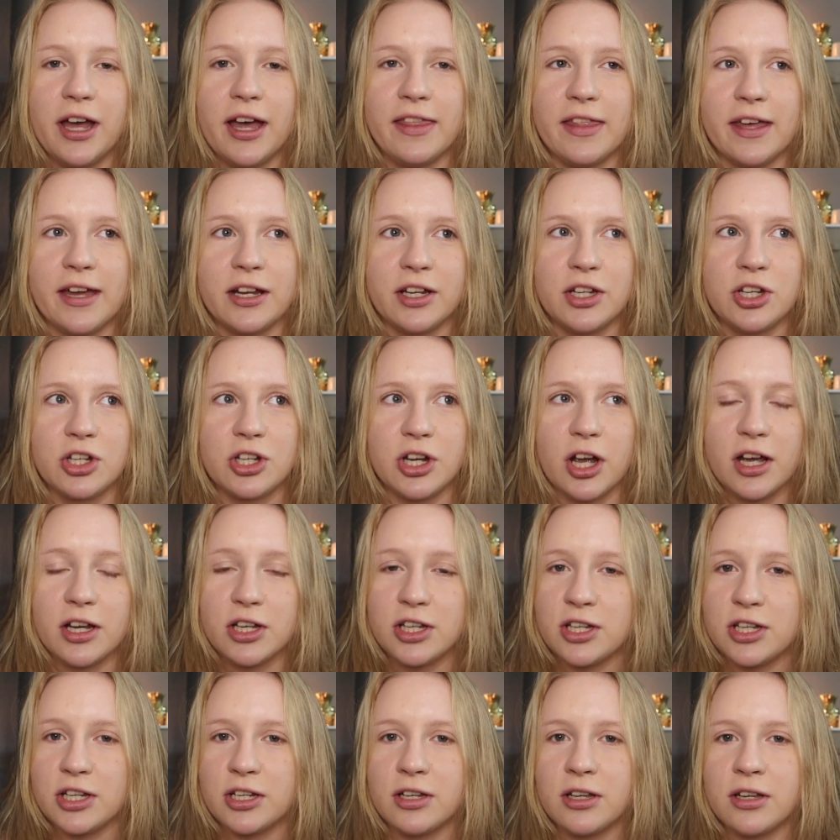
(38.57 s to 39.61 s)
and then
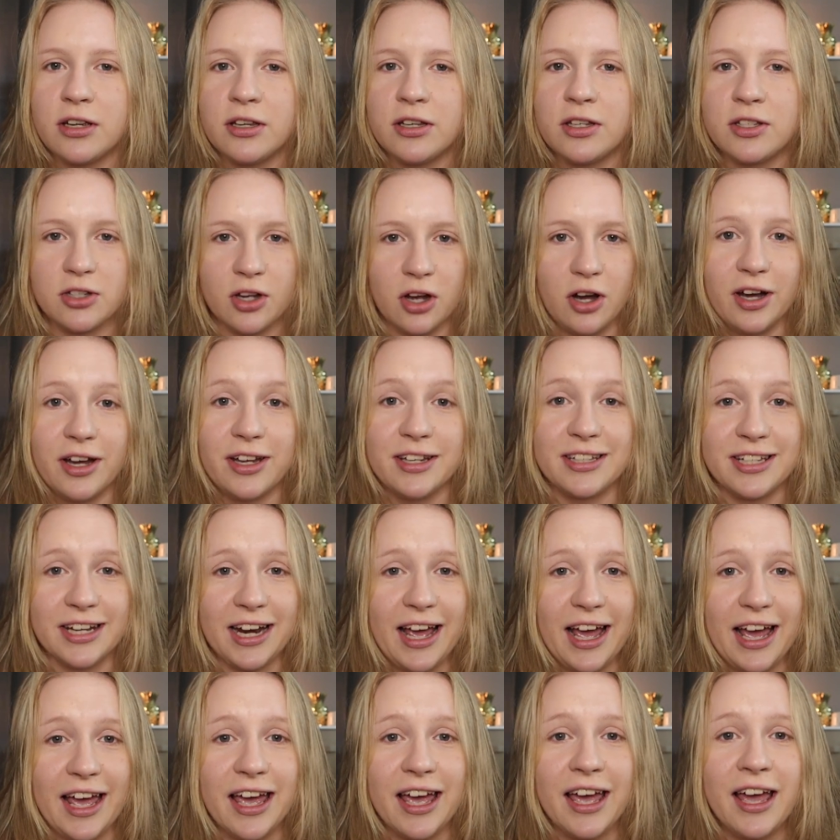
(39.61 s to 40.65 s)
Josh saw it
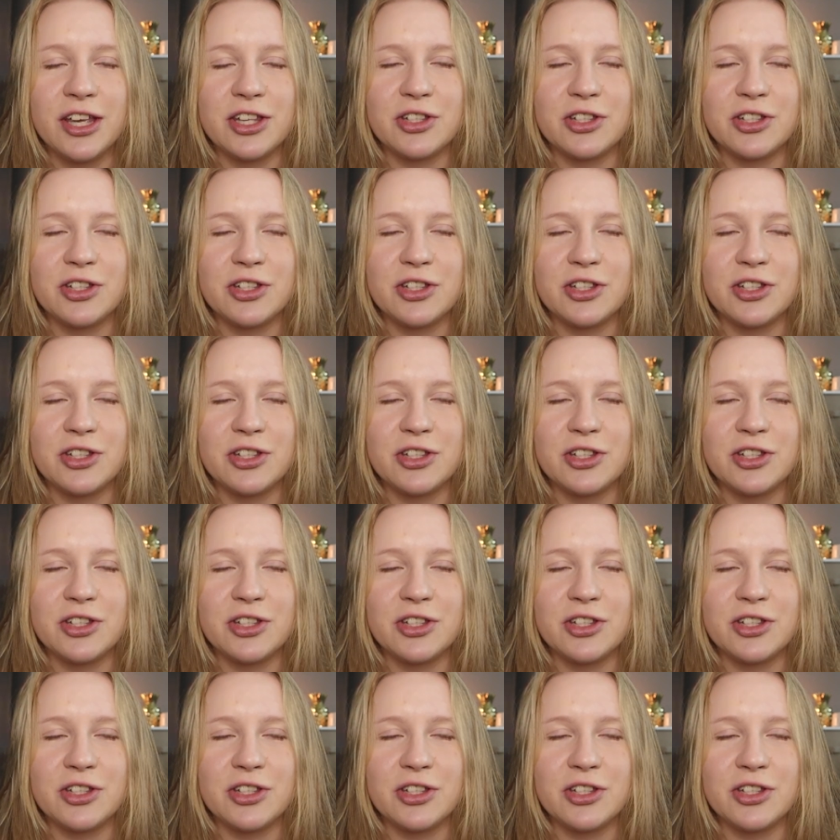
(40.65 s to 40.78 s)
today.